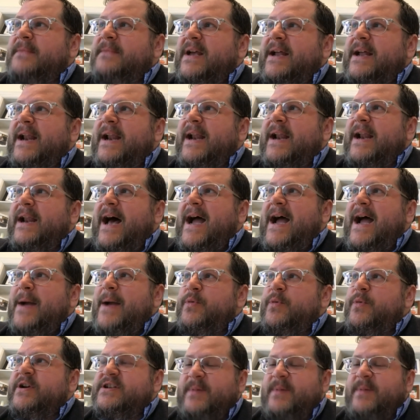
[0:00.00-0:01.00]
I'm
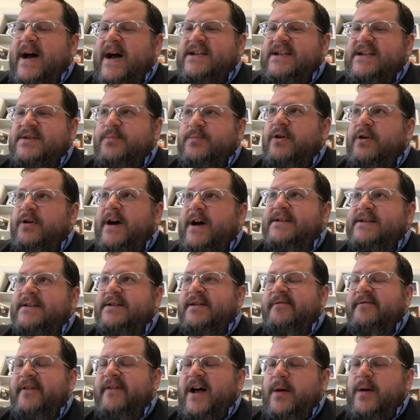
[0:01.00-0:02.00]
responsible as the
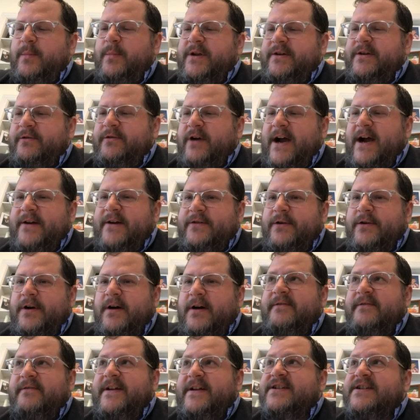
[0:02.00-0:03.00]
development director
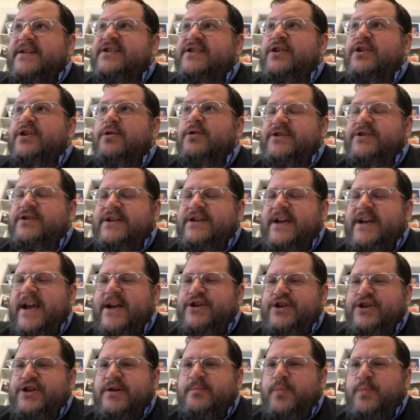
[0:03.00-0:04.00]
of the
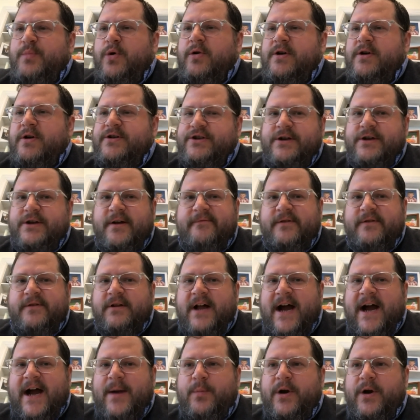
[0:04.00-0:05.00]
association portion of the
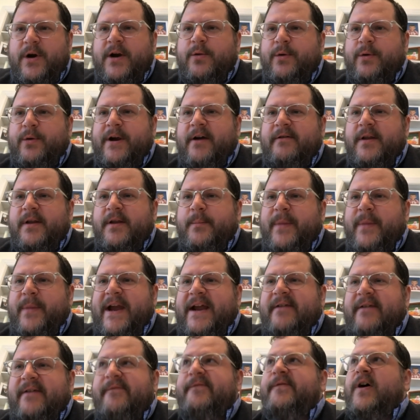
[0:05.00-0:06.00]
library. We are the
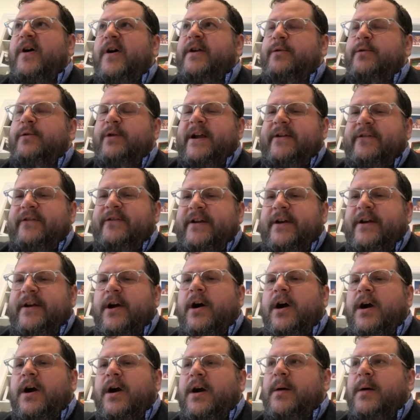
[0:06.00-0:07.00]
main fundraising
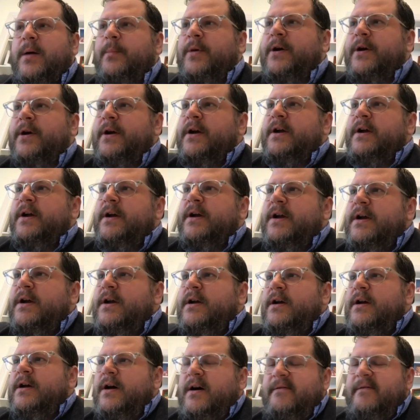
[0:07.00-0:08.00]
arm
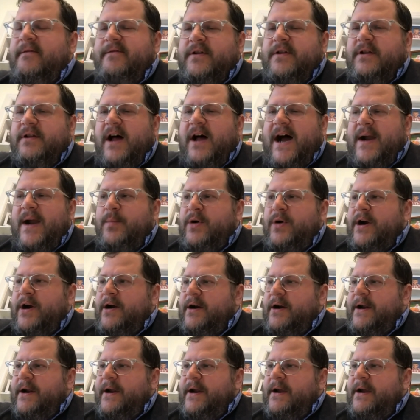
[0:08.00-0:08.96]
of the library,